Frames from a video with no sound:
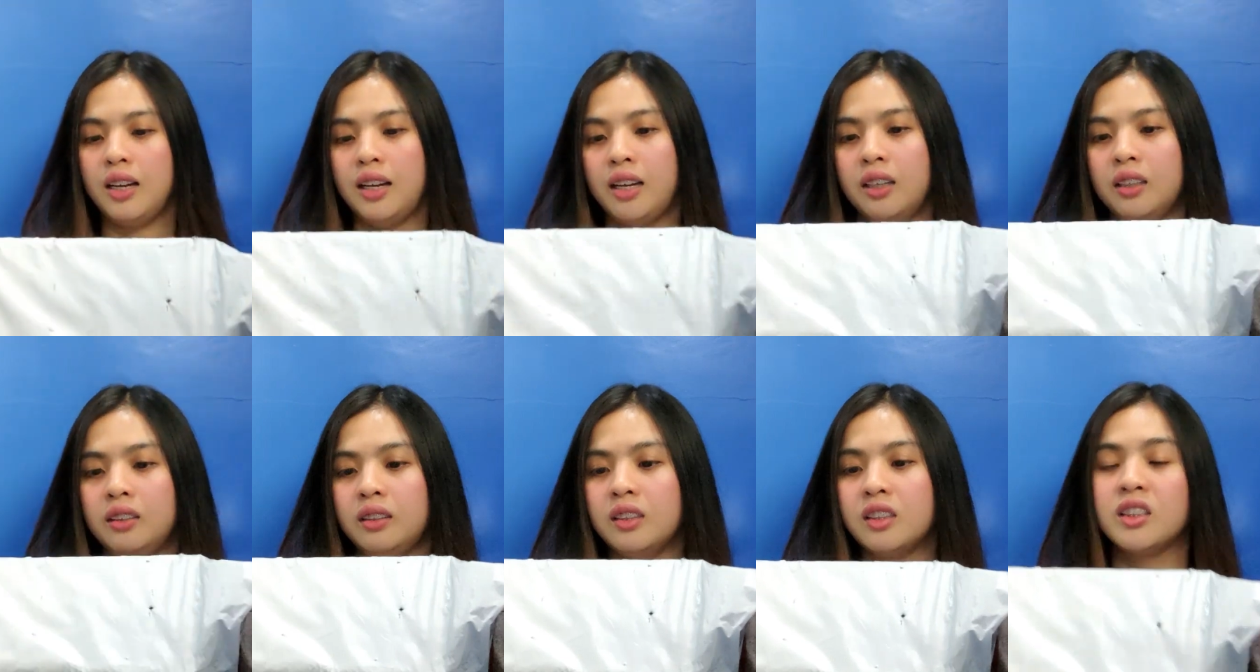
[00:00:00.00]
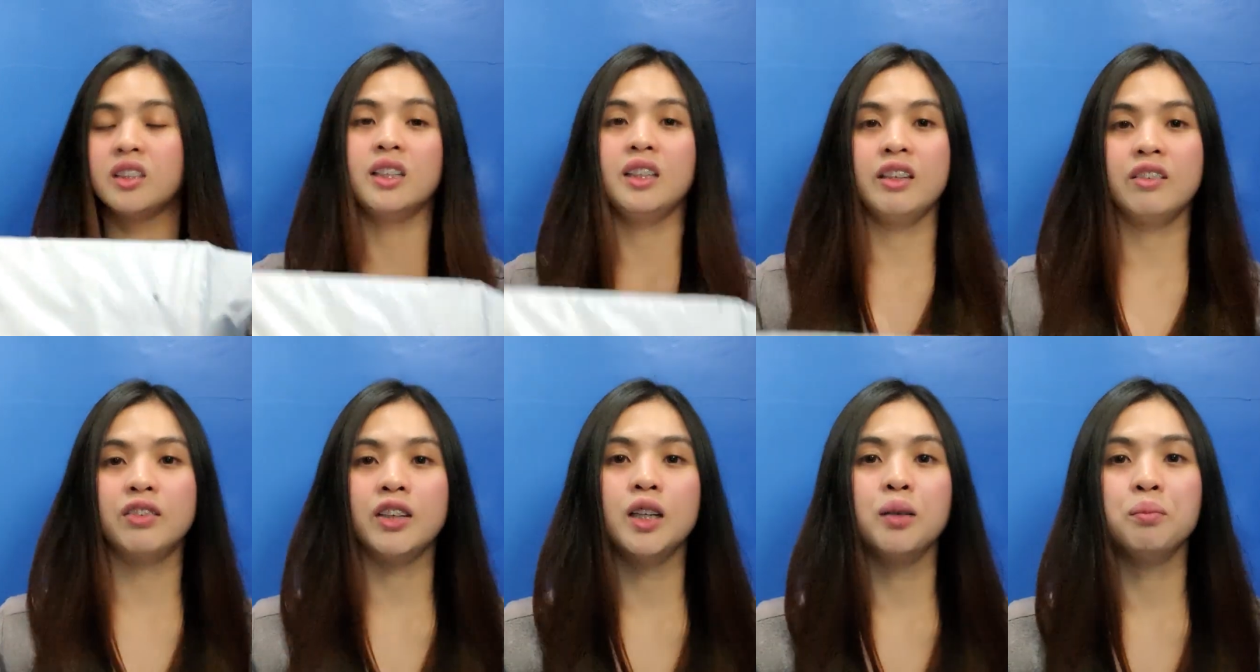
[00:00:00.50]
And it's
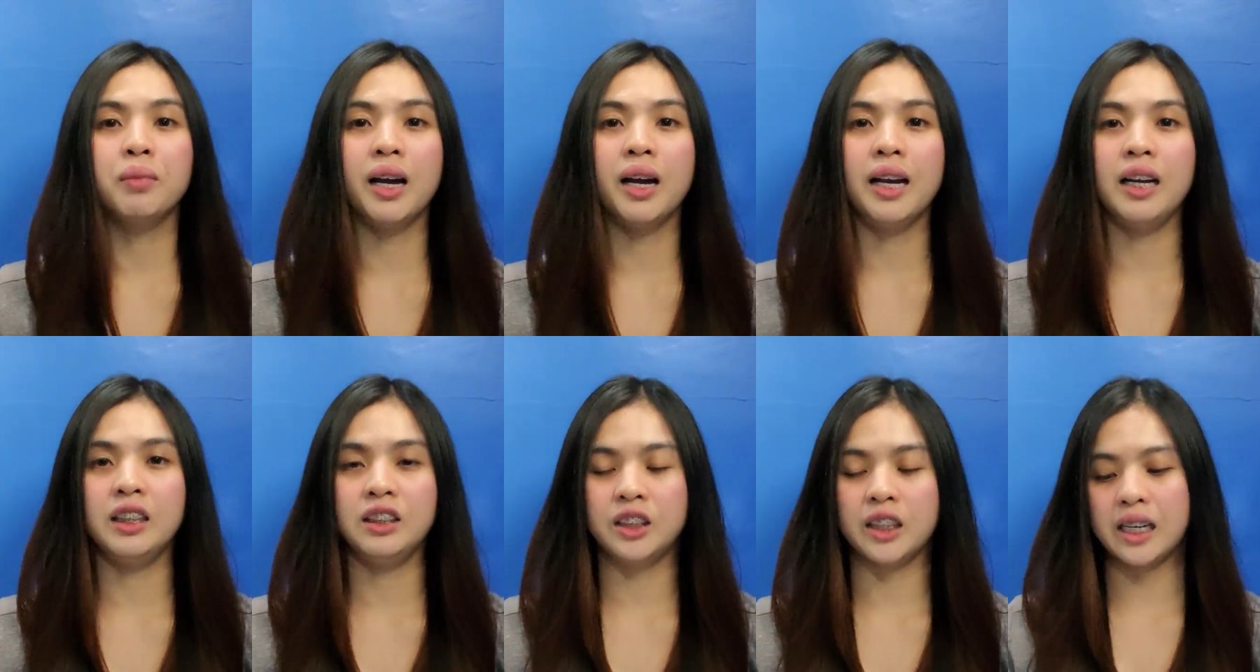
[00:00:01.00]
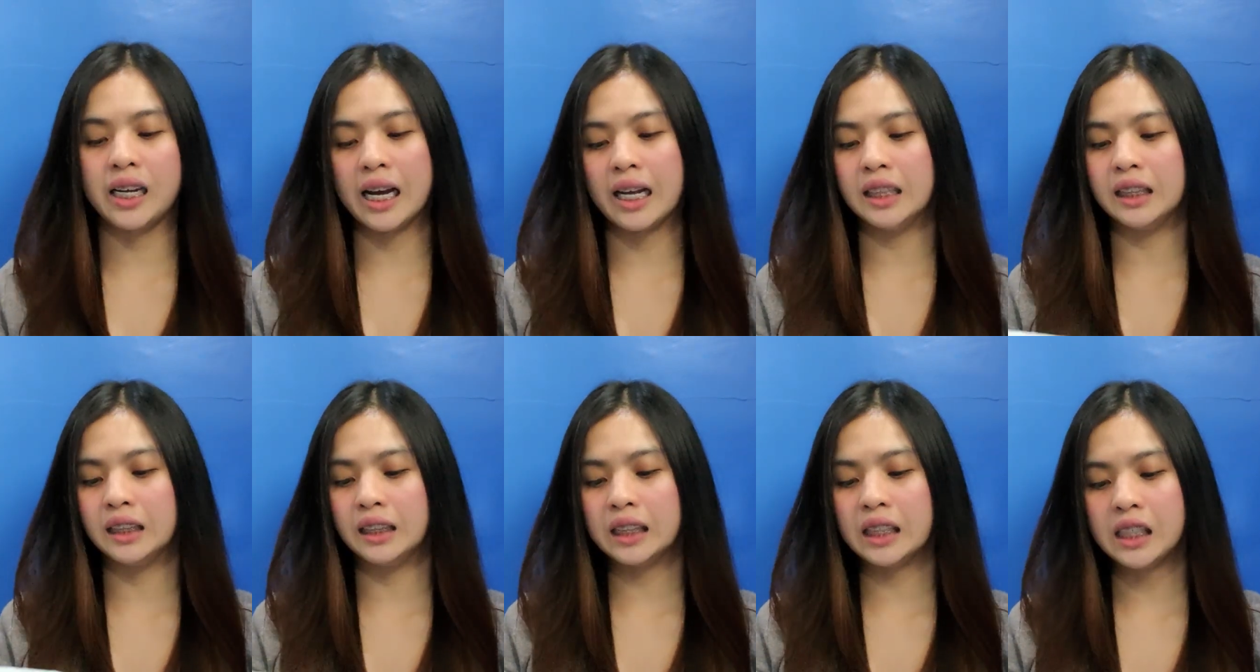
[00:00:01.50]
delivered by
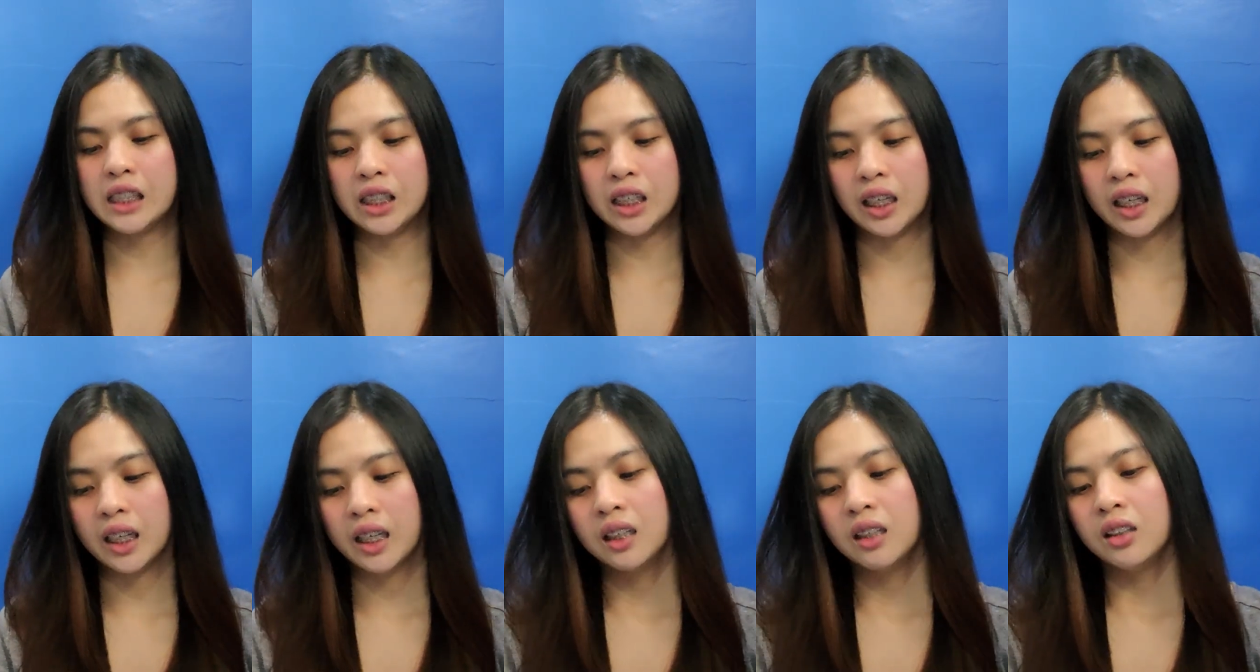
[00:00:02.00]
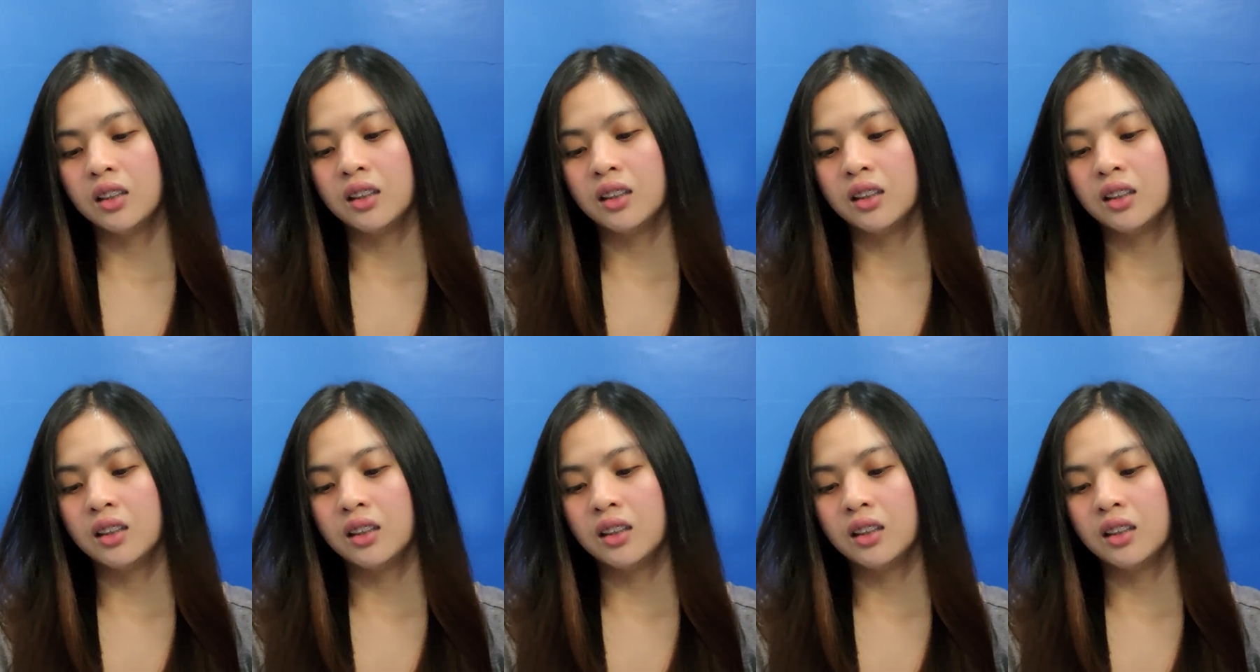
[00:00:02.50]
J&D.